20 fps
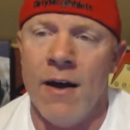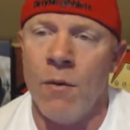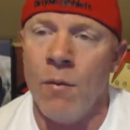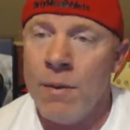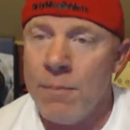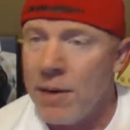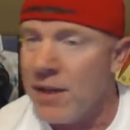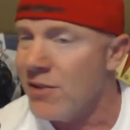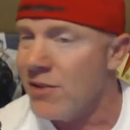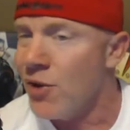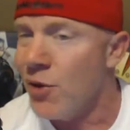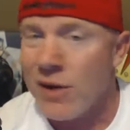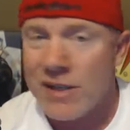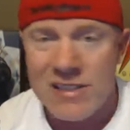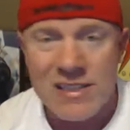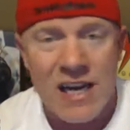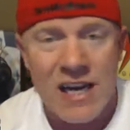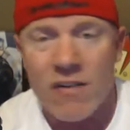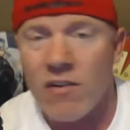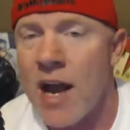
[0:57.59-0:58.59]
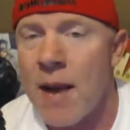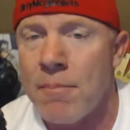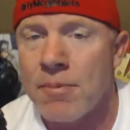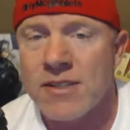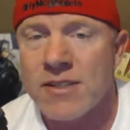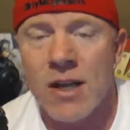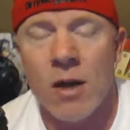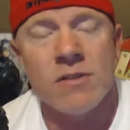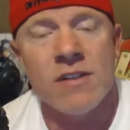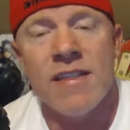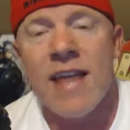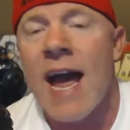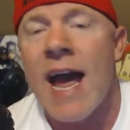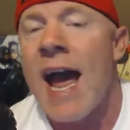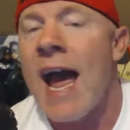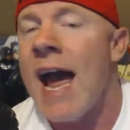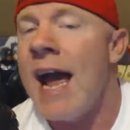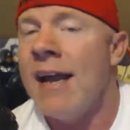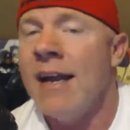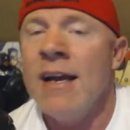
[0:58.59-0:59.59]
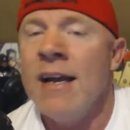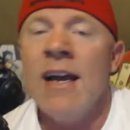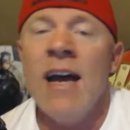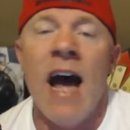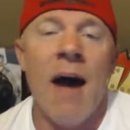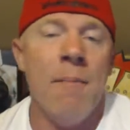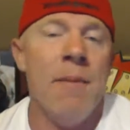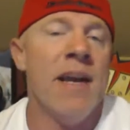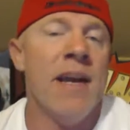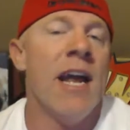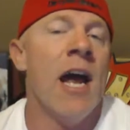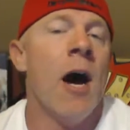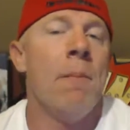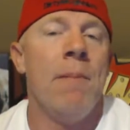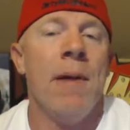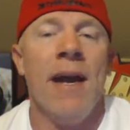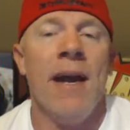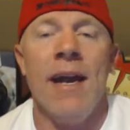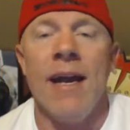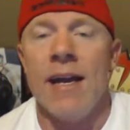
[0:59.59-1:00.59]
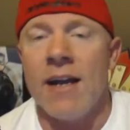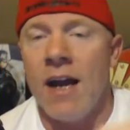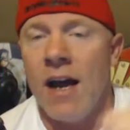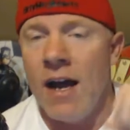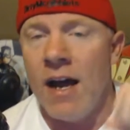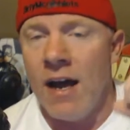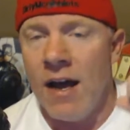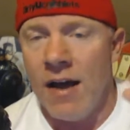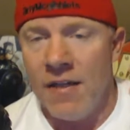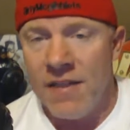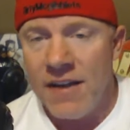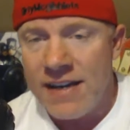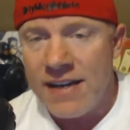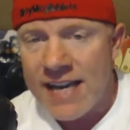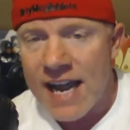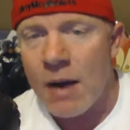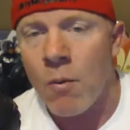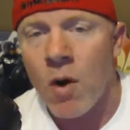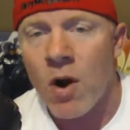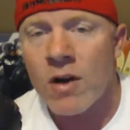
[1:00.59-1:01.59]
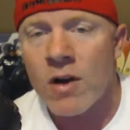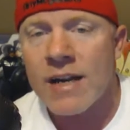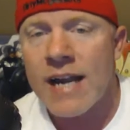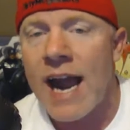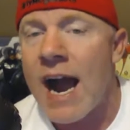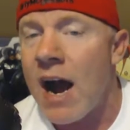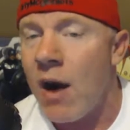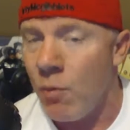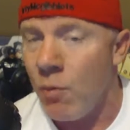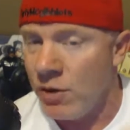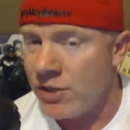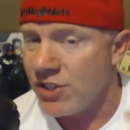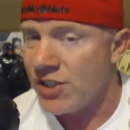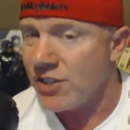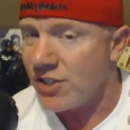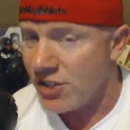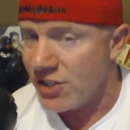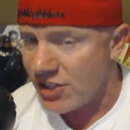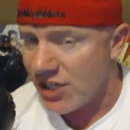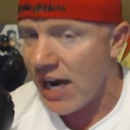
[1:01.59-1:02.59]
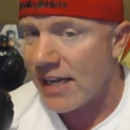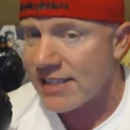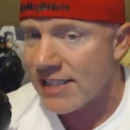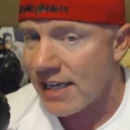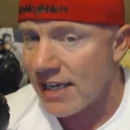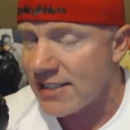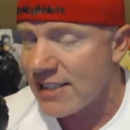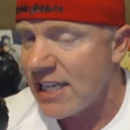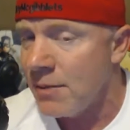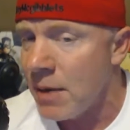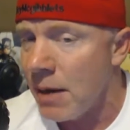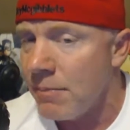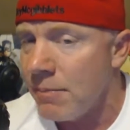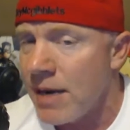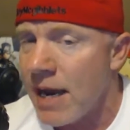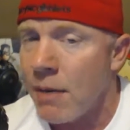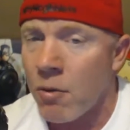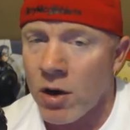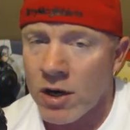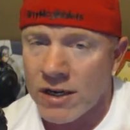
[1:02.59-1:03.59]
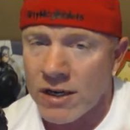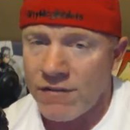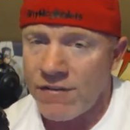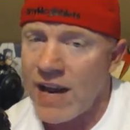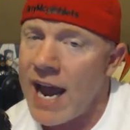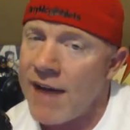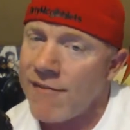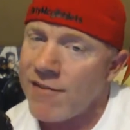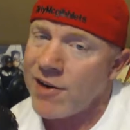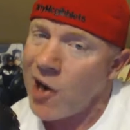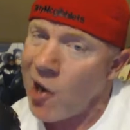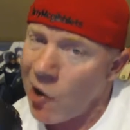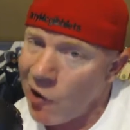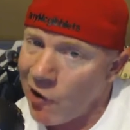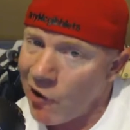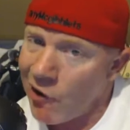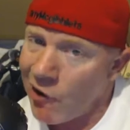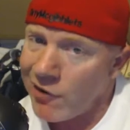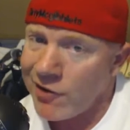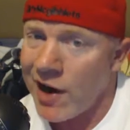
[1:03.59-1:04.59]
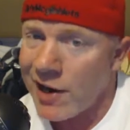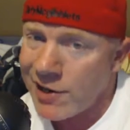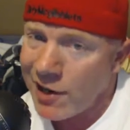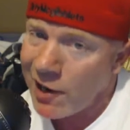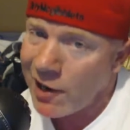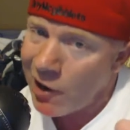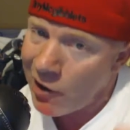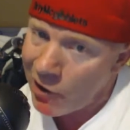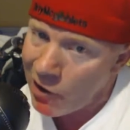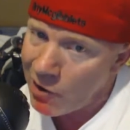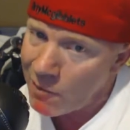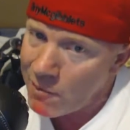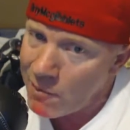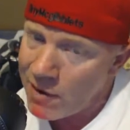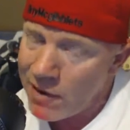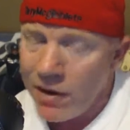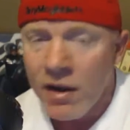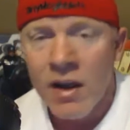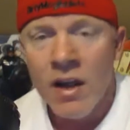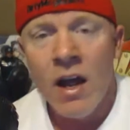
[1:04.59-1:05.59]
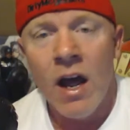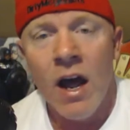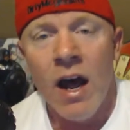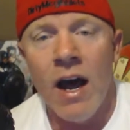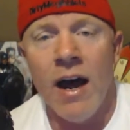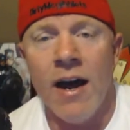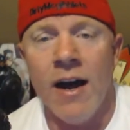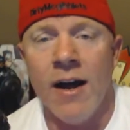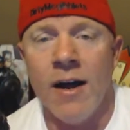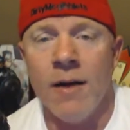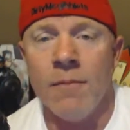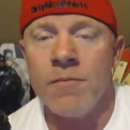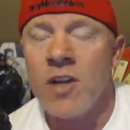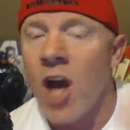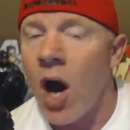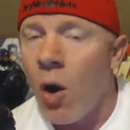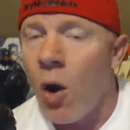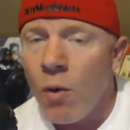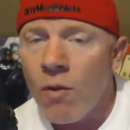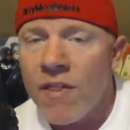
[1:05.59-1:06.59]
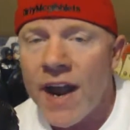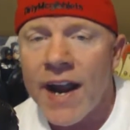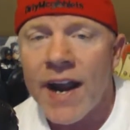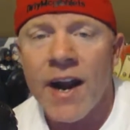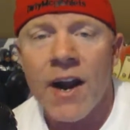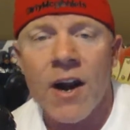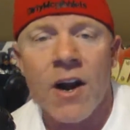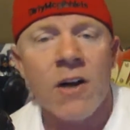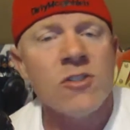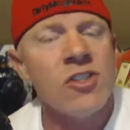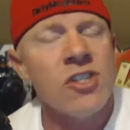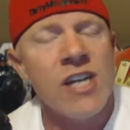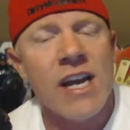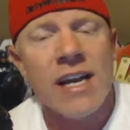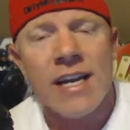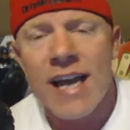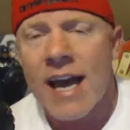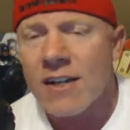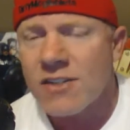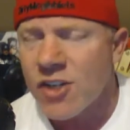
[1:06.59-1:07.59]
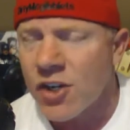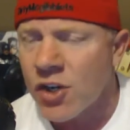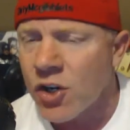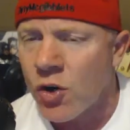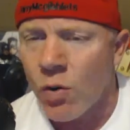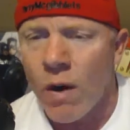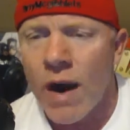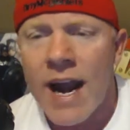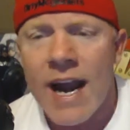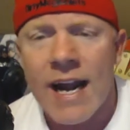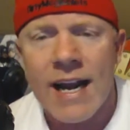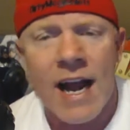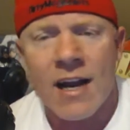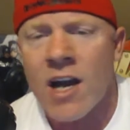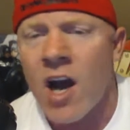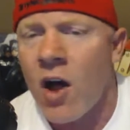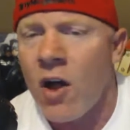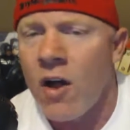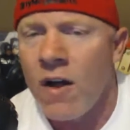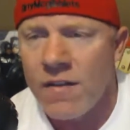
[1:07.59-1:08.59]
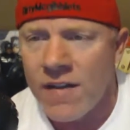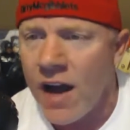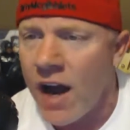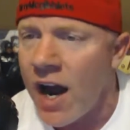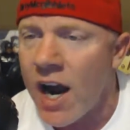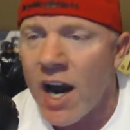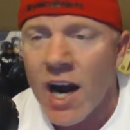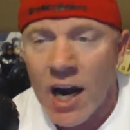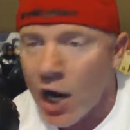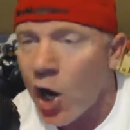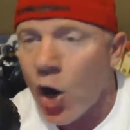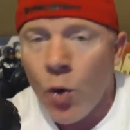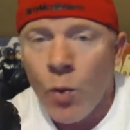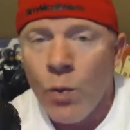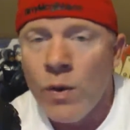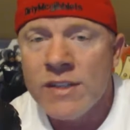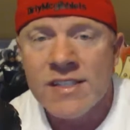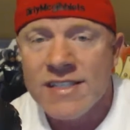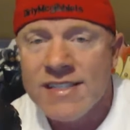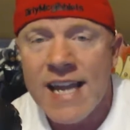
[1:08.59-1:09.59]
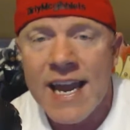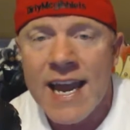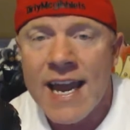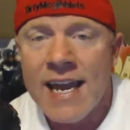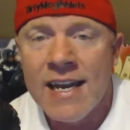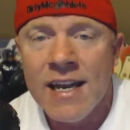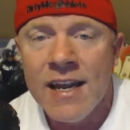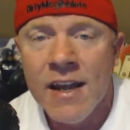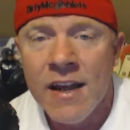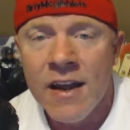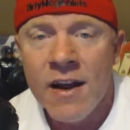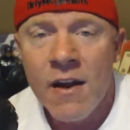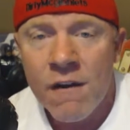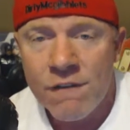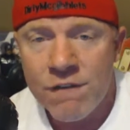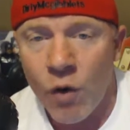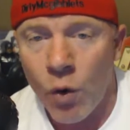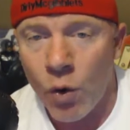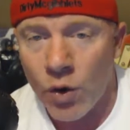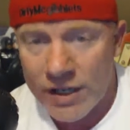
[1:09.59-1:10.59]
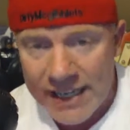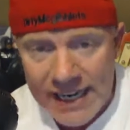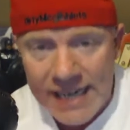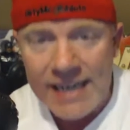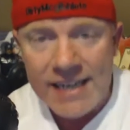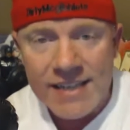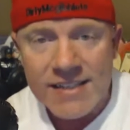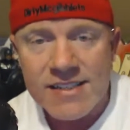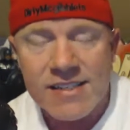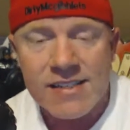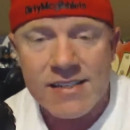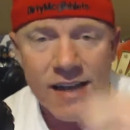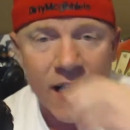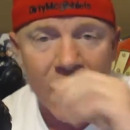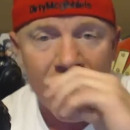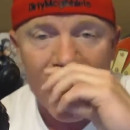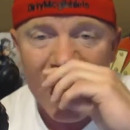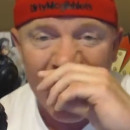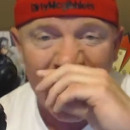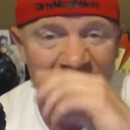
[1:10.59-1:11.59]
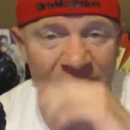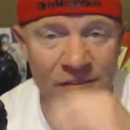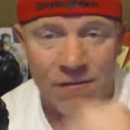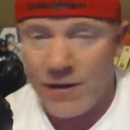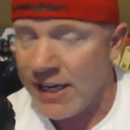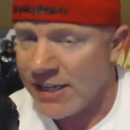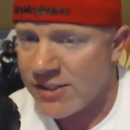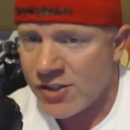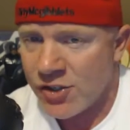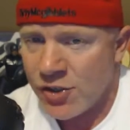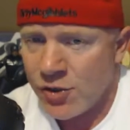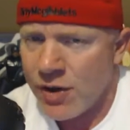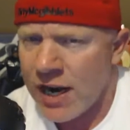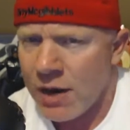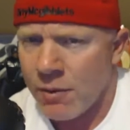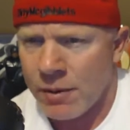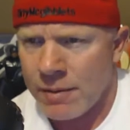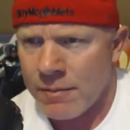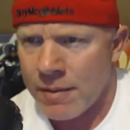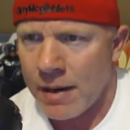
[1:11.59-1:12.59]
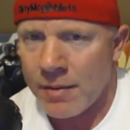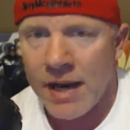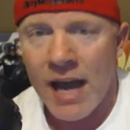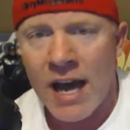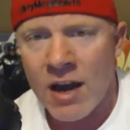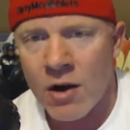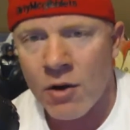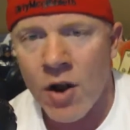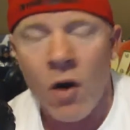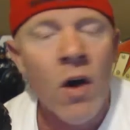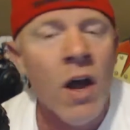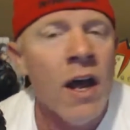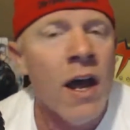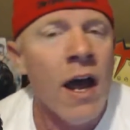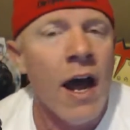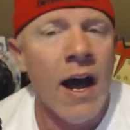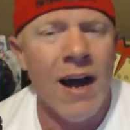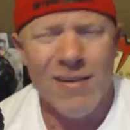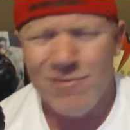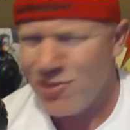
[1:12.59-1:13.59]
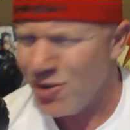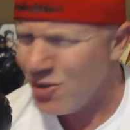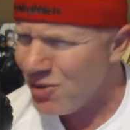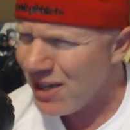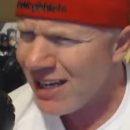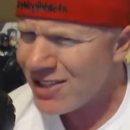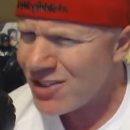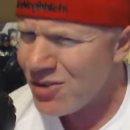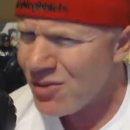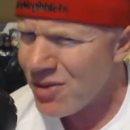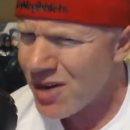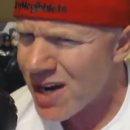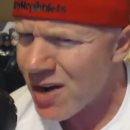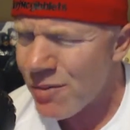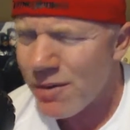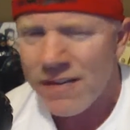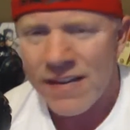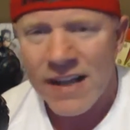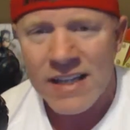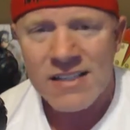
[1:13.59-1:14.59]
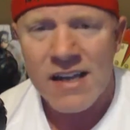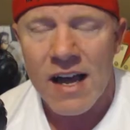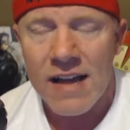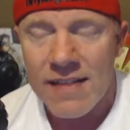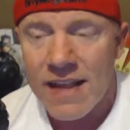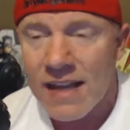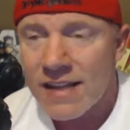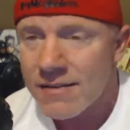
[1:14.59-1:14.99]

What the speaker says: We've been doing several episodes of that. I've been helping the network out, which is the Giant Size Team Up Network. haven't heard, now you hear me. Go there, check out. It's a great, I call it the a heroine's den for geeks. Geeks who do heroin, maybe. I don't know. Do geeks do heroin?